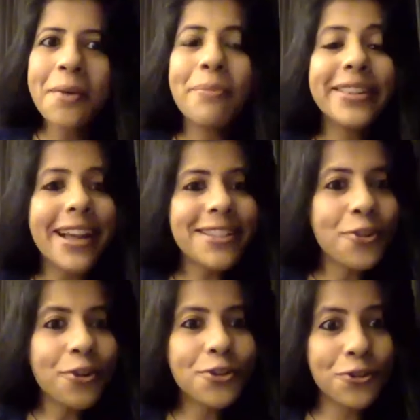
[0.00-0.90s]
But that's
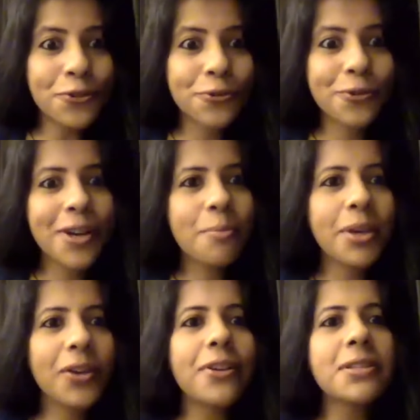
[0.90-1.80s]
not true,
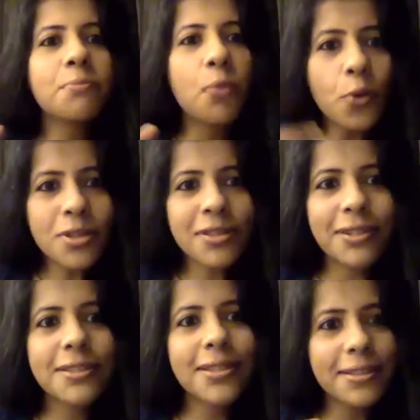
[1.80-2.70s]
because
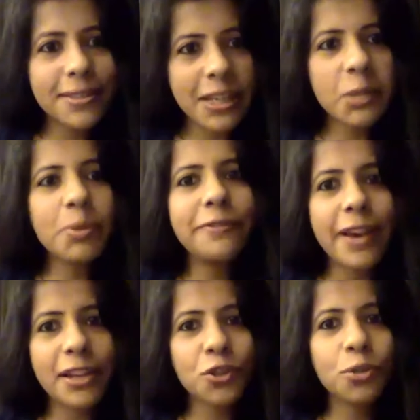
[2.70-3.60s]
most sustainable
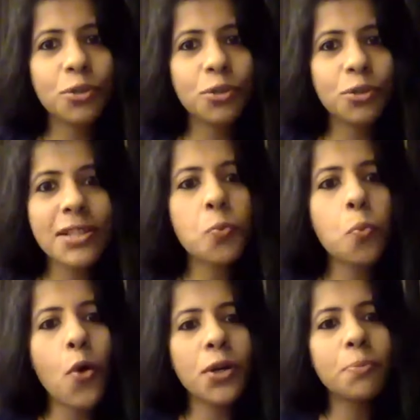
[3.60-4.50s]
fashion brands
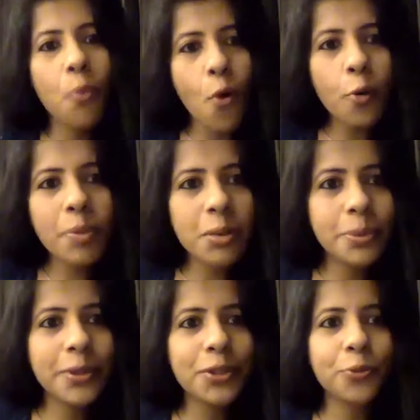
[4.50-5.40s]
want more
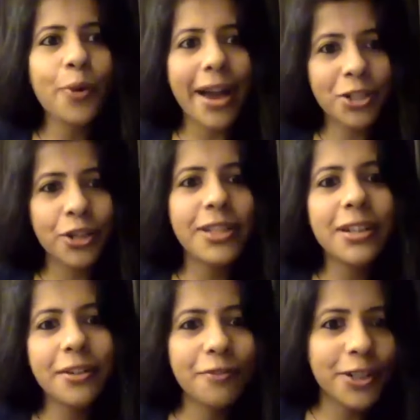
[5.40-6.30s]
people to actually
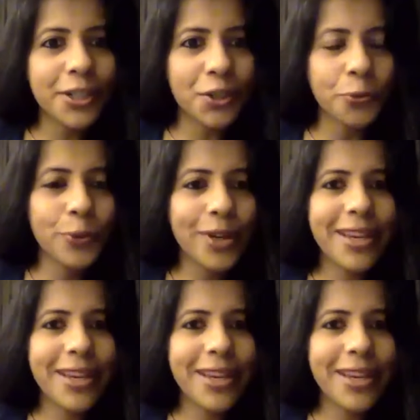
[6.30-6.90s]
convert to